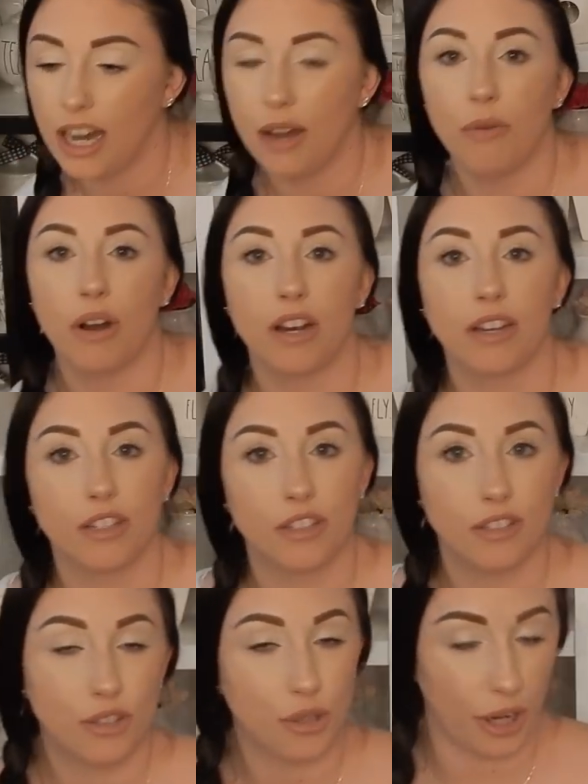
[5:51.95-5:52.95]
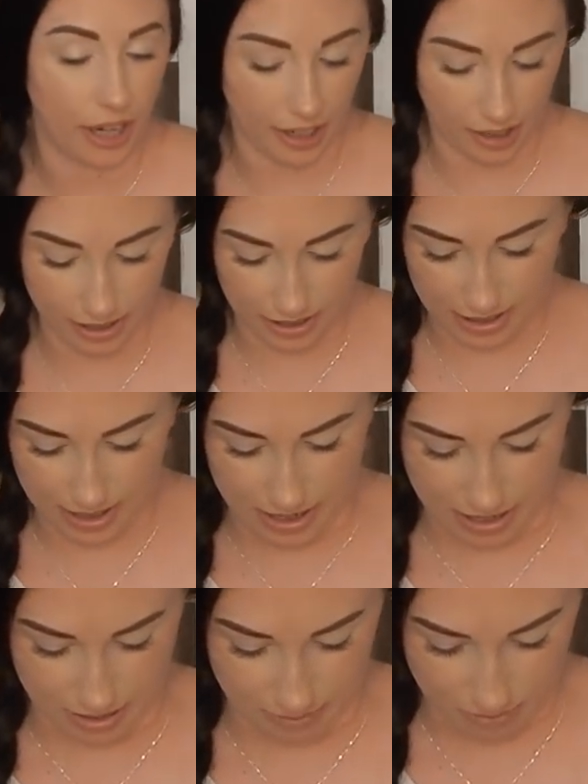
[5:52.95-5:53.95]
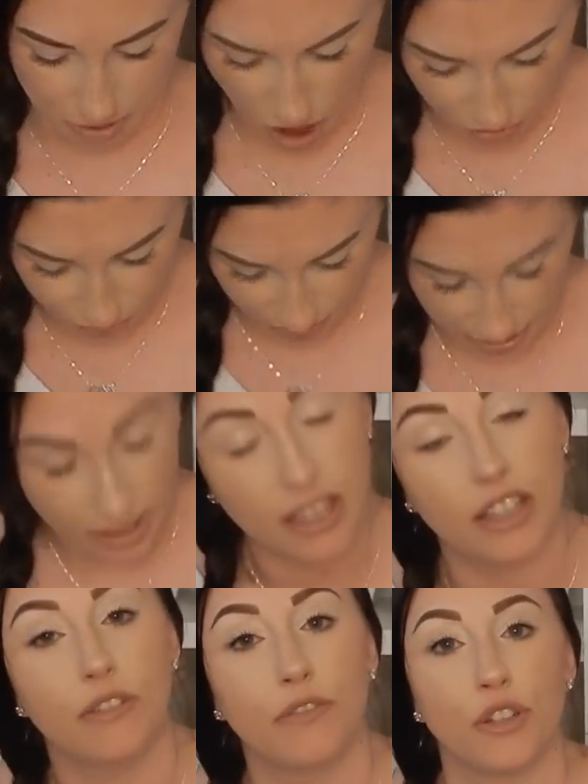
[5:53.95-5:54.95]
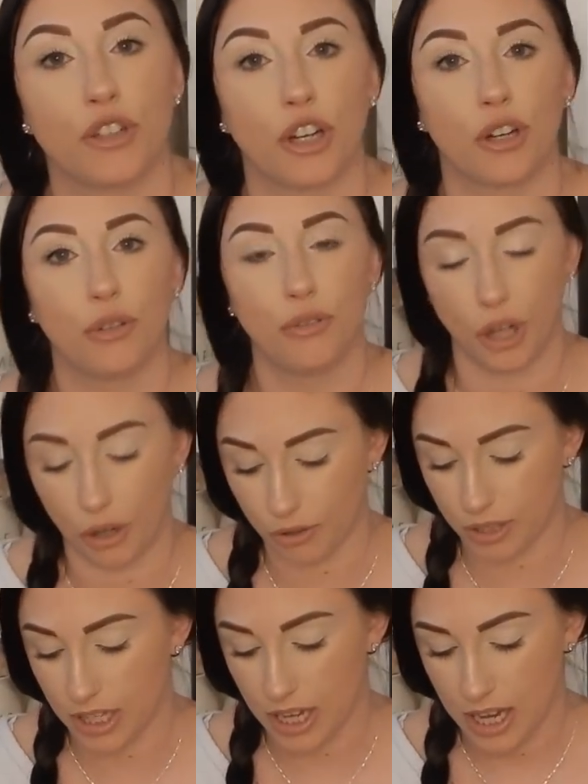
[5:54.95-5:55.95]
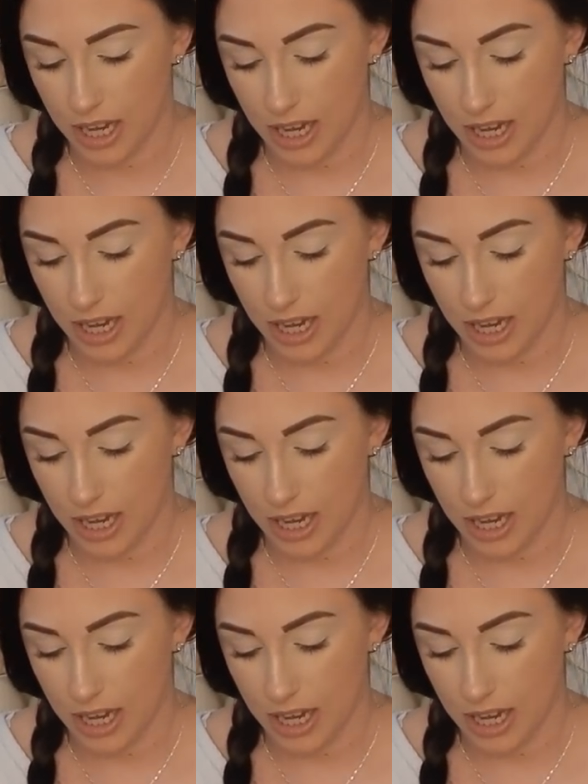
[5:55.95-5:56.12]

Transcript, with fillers: I wanted to trade it, um, hopefully in the future, who knows.